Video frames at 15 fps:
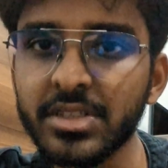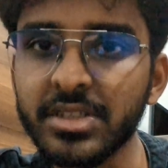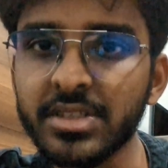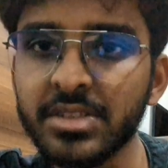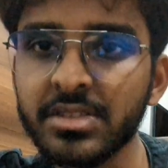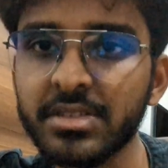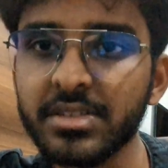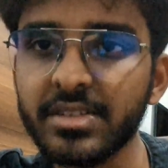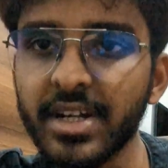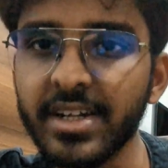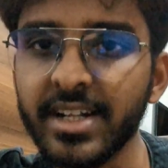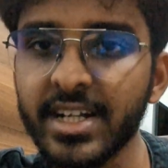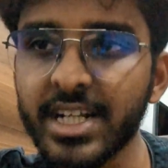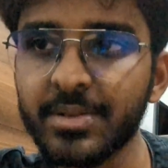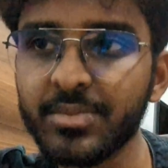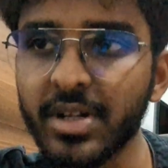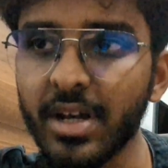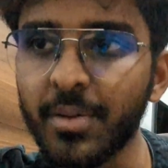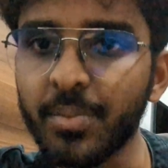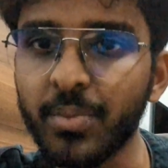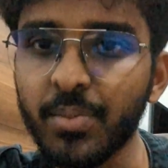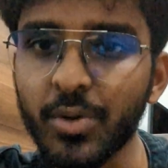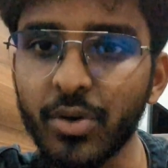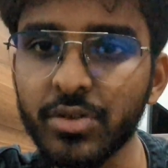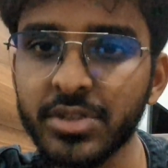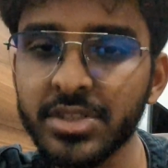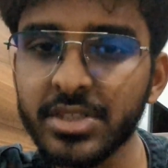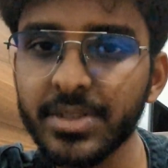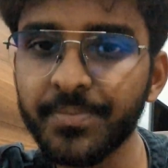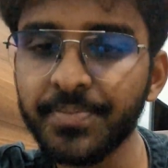is datagram
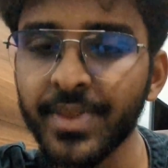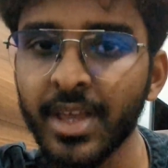approach,